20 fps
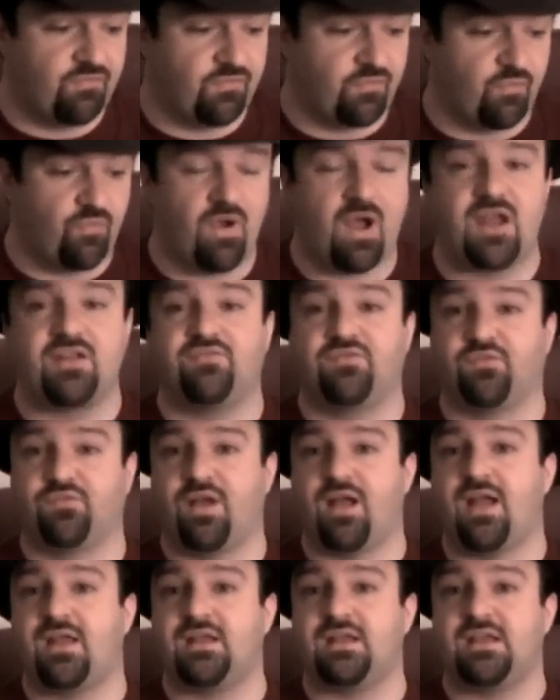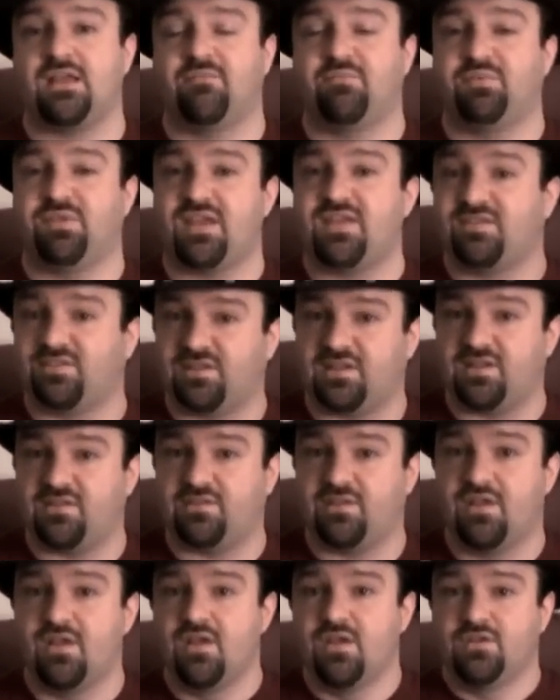for a wide variety of
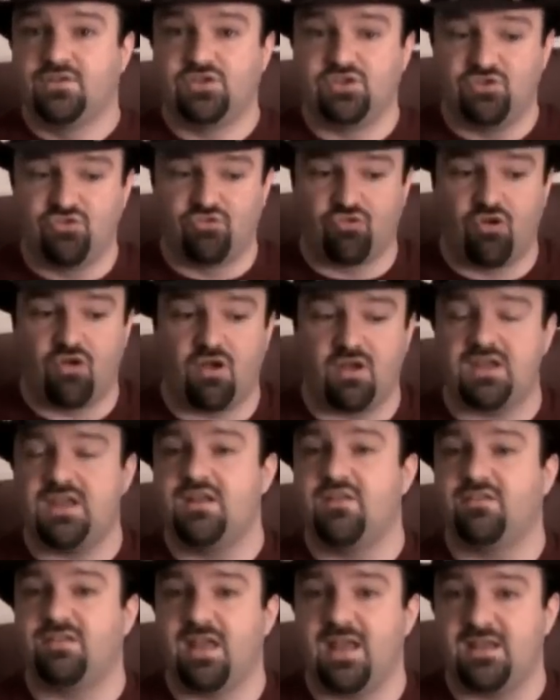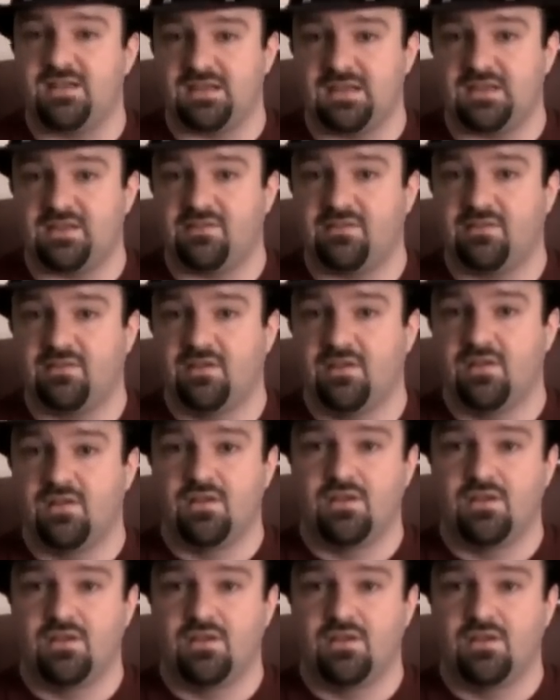places to draw in attendees.